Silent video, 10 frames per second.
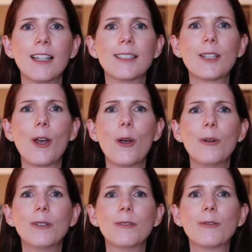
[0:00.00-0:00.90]

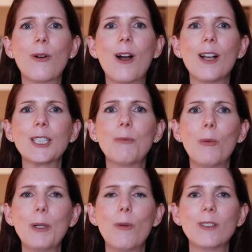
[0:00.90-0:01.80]
So for us, what
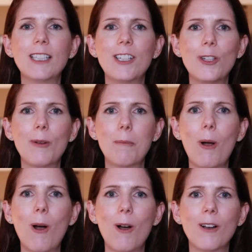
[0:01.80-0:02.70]
we wanted to
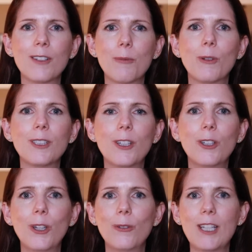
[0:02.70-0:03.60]
impart was a
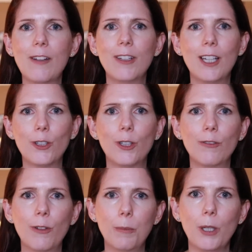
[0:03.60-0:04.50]
new definition
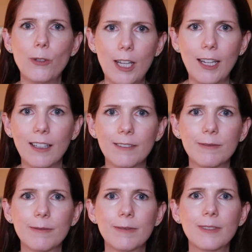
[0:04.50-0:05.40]
for beauty,
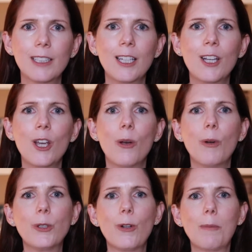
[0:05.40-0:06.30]

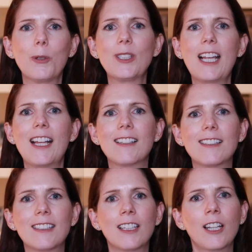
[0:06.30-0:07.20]
which
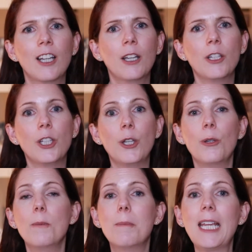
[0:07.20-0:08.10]
represents
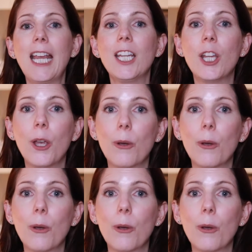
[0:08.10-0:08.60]
you being